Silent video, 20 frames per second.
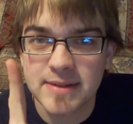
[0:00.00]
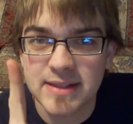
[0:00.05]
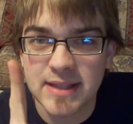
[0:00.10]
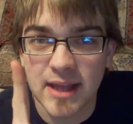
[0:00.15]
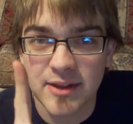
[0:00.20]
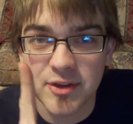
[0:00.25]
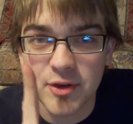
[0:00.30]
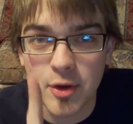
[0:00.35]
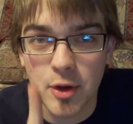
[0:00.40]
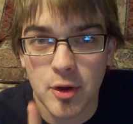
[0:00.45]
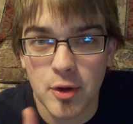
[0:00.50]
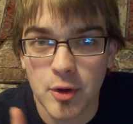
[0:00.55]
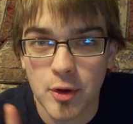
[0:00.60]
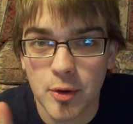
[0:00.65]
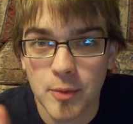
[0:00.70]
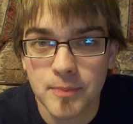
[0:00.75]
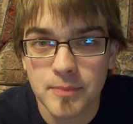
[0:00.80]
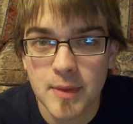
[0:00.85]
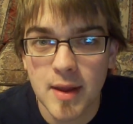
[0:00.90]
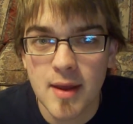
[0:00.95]
get to know your
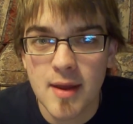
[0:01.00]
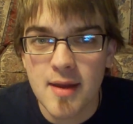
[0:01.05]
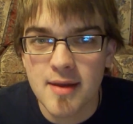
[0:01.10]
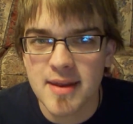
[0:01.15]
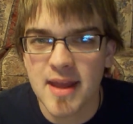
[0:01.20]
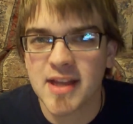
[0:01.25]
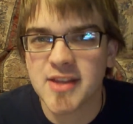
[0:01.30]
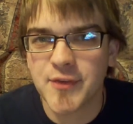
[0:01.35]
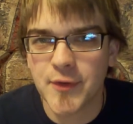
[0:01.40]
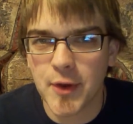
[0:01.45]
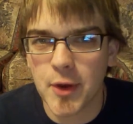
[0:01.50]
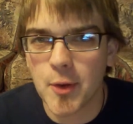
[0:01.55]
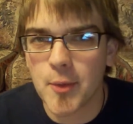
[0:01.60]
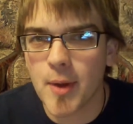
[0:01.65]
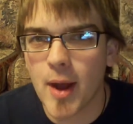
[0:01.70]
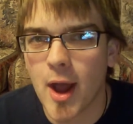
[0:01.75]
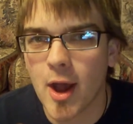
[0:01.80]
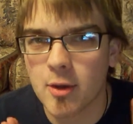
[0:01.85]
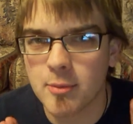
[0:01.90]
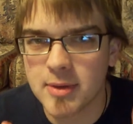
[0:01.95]
girl. Next
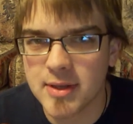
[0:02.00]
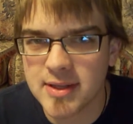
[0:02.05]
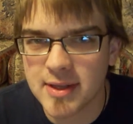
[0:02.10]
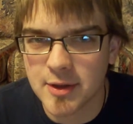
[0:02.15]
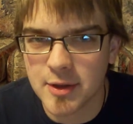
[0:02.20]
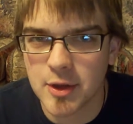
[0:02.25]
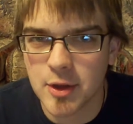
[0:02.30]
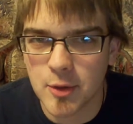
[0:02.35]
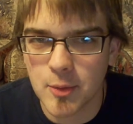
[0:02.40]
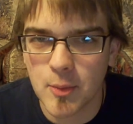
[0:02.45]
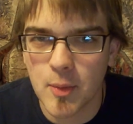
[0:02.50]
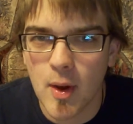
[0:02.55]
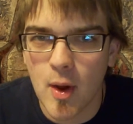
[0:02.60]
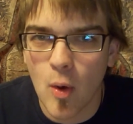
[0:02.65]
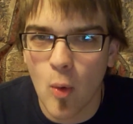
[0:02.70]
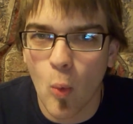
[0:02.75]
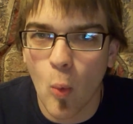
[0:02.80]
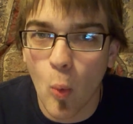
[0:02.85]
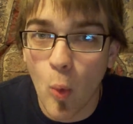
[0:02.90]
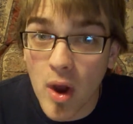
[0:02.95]
video, I'll be telling you
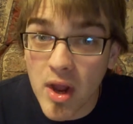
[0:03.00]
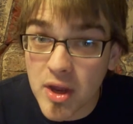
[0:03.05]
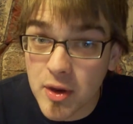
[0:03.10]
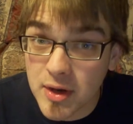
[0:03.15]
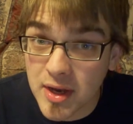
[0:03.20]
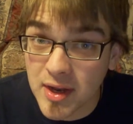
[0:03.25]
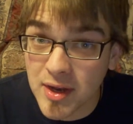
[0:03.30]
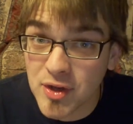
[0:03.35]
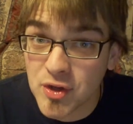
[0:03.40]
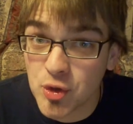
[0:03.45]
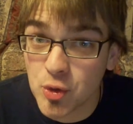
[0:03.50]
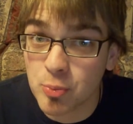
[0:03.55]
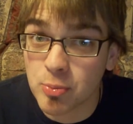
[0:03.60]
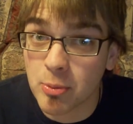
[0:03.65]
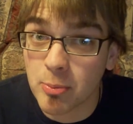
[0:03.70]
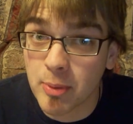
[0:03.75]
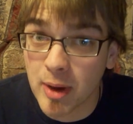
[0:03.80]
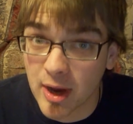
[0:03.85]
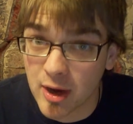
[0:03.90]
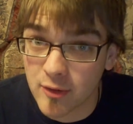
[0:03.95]
what you need to
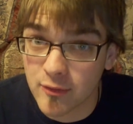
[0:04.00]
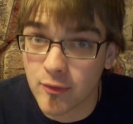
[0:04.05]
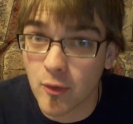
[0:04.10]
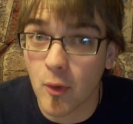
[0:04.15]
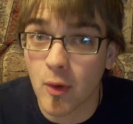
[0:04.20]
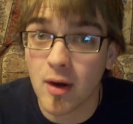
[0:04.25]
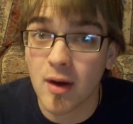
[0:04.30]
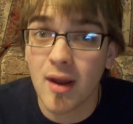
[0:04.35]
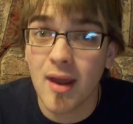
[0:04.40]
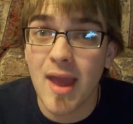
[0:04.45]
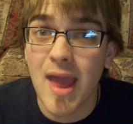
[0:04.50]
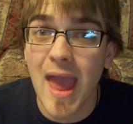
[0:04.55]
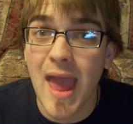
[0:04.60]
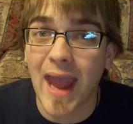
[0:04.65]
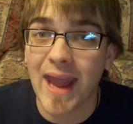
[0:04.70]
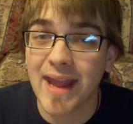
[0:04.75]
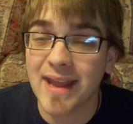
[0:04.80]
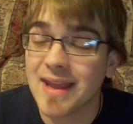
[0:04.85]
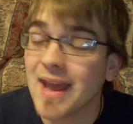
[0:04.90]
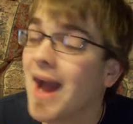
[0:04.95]
prepare for.
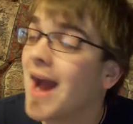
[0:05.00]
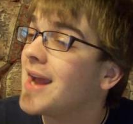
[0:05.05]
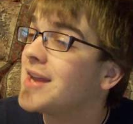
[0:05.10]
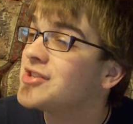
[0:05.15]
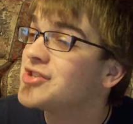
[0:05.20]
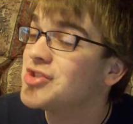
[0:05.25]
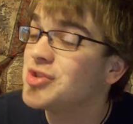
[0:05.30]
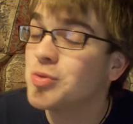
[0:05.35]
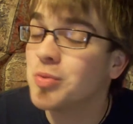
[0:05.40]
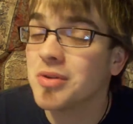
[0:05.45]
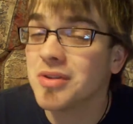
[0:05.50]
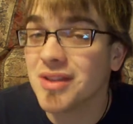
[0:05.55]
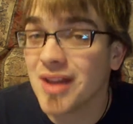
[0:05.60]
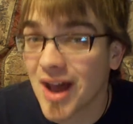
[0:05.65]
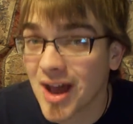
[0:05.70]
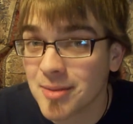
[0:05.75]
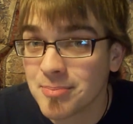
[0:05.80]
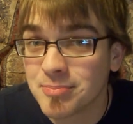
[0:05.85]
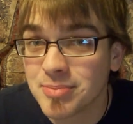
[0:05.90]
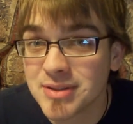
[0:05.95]
And guys, you will
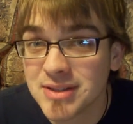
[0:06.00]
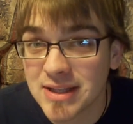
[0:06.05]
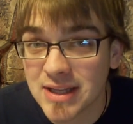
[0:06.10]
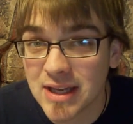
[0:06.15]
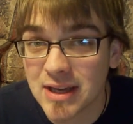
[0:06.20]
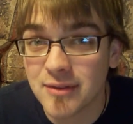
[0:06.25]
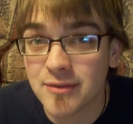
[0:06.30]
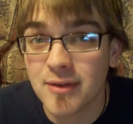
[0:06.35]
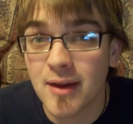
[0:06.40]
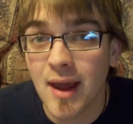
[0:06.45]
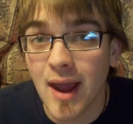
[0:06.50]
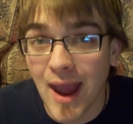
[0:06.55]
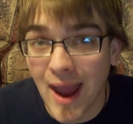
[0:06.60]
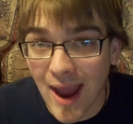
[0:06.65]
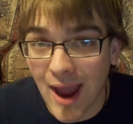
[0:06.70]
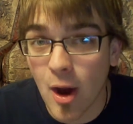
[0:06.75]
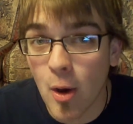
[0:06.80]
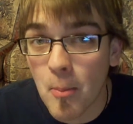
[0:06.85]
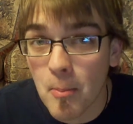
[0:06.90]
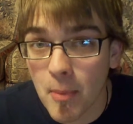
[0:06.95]
not believe
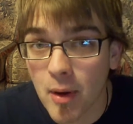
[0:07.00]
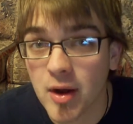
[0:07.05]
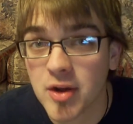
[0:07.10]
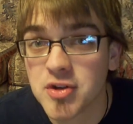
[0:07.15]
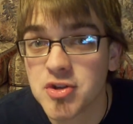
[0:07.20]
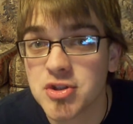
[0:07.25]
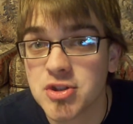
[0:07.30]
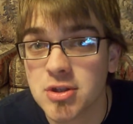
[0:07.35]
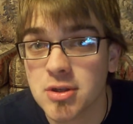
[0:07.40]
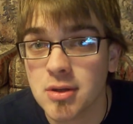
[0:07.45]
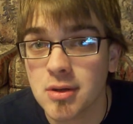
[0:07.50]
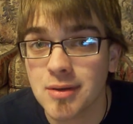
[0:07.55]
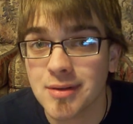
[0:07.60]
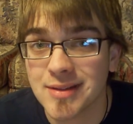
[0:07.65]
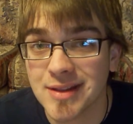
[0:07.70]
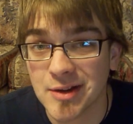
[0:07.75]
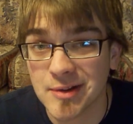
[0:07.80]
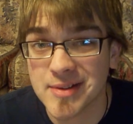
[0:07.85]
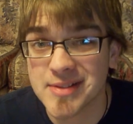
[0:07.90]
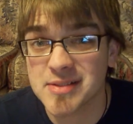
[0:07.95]
how much
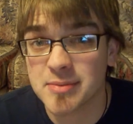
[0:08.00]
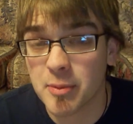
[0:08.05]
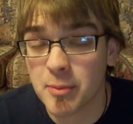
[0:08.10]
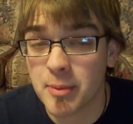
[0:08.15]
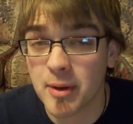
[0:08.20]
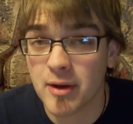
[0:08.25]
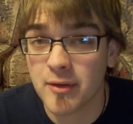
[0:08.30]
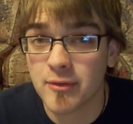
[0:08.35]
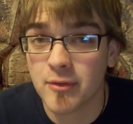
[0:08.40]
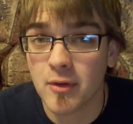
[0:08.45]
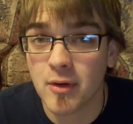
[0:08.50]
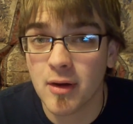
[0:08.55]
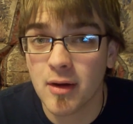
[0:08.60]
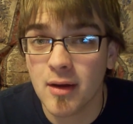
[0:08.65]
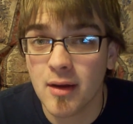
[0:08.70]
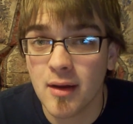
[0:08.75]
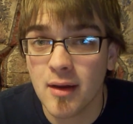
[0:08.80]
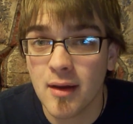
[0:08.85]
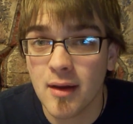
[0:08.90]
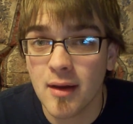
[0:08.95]
there is to prepare for.
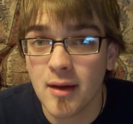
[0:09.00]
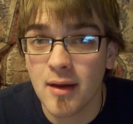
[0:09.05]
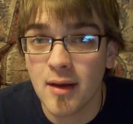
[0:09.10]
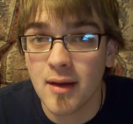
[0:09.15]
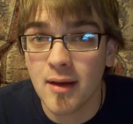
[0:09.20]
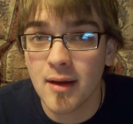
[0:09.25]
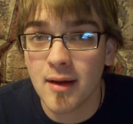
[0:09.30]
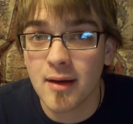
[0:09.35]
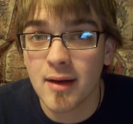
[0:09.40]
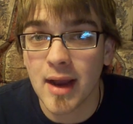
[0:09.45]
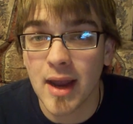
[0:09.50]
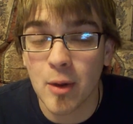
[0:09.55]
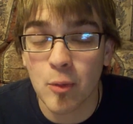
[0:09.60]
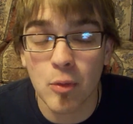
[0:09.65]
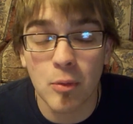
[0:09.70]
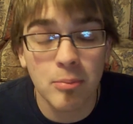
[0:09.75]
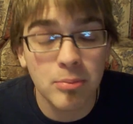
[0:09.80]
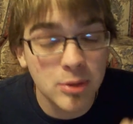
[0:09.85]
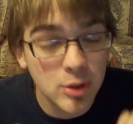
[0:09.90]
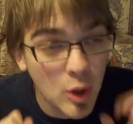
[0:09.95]
It
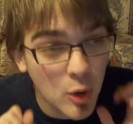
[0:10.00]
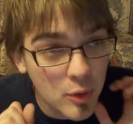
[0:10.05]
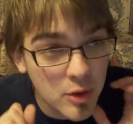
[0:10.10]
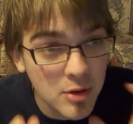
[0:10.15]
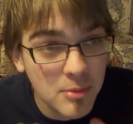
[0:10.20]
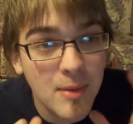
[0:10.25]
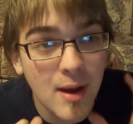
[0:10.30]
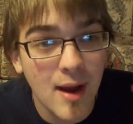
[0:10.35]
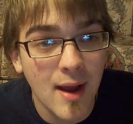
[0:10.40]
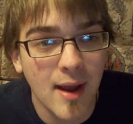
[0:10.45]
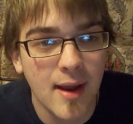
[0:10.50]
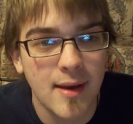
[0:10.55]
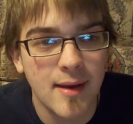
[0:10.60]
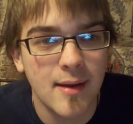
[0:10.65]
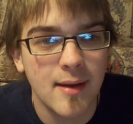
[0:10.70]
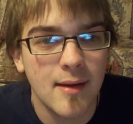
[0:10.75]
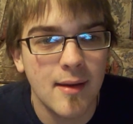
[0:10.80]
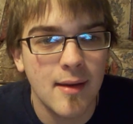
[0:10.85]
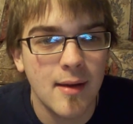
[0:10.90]
will blow your mind,